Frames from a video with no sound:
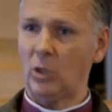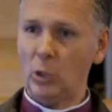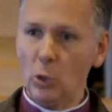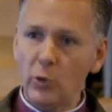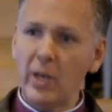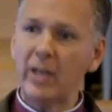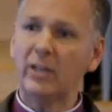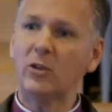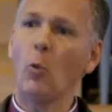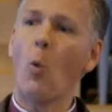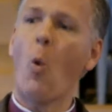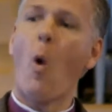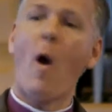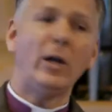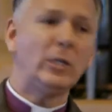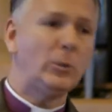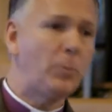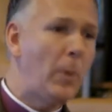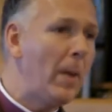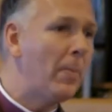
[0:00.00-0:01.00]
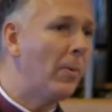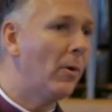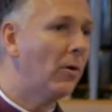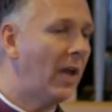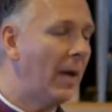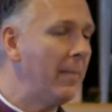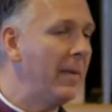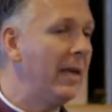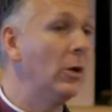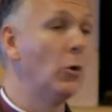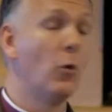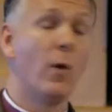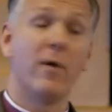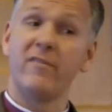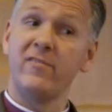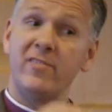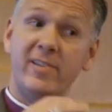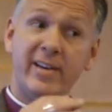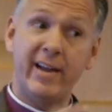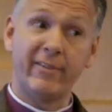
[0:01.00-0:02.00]
You get to watch people come in who
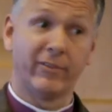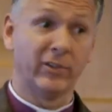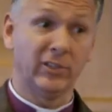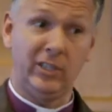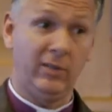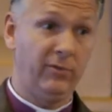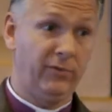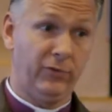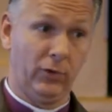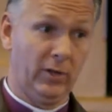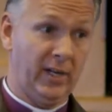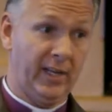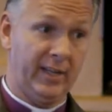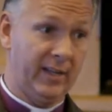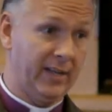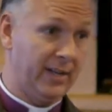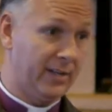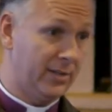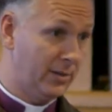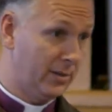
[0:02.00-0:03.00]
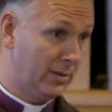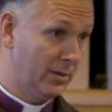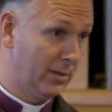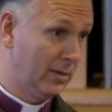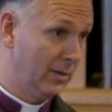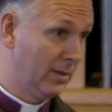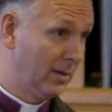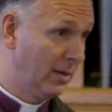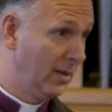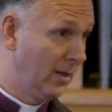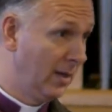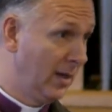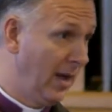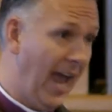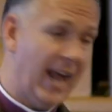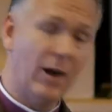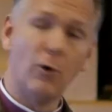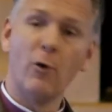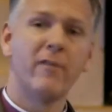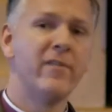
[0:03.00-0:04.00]
have never seen food like this
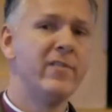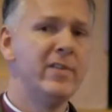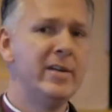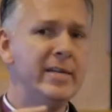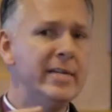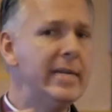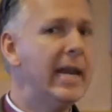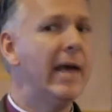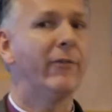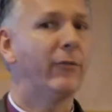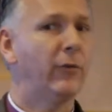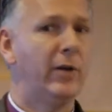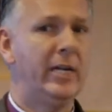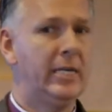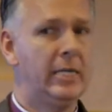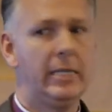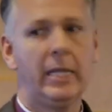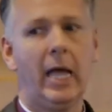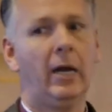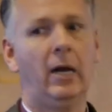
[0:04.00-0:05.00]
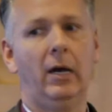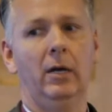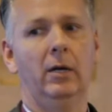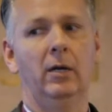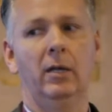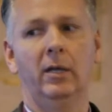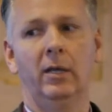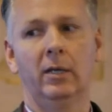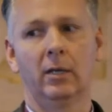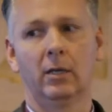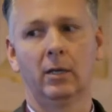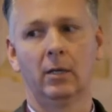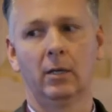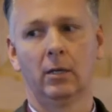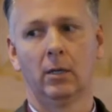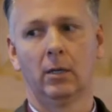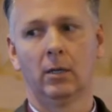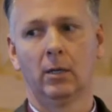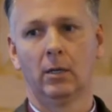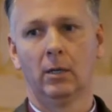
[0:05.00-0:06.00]
and who have never eaten that heartily.
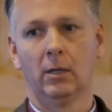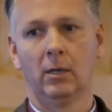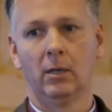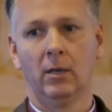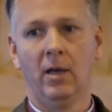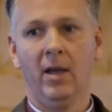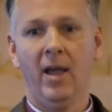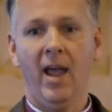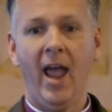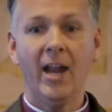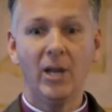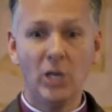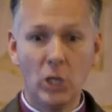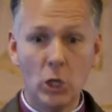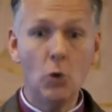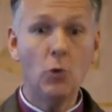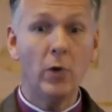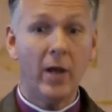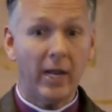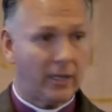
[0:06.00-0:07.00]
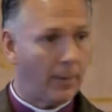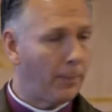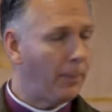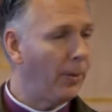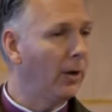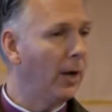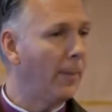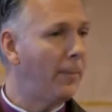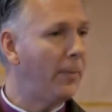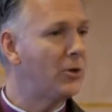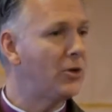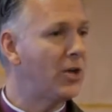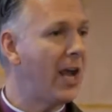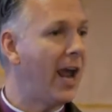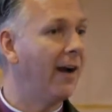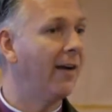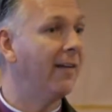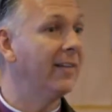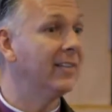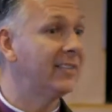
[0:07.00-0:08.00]
And you get to pull up a
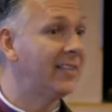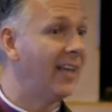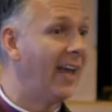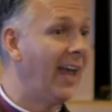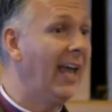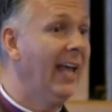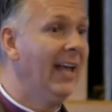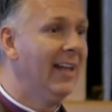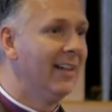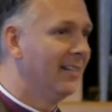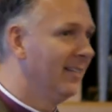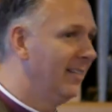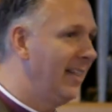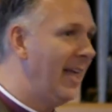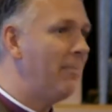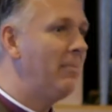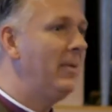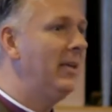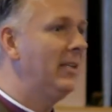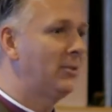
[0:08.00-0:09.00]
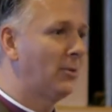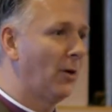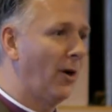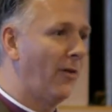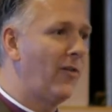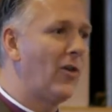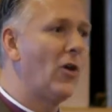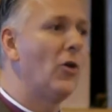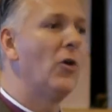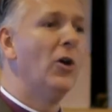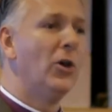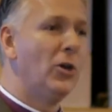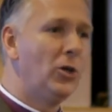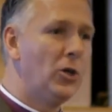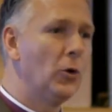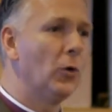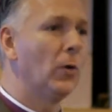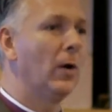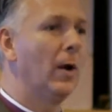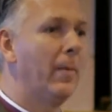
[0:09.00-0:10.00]
chair and say, Let me serve you.
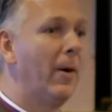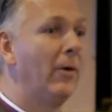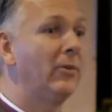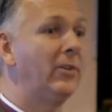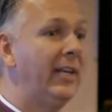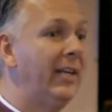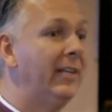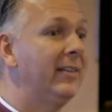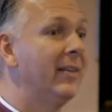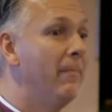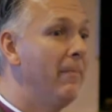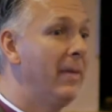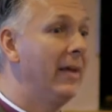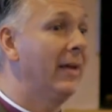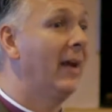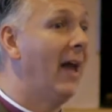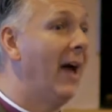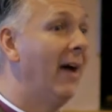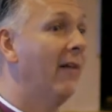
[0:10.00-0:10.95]
You're about to eat the meal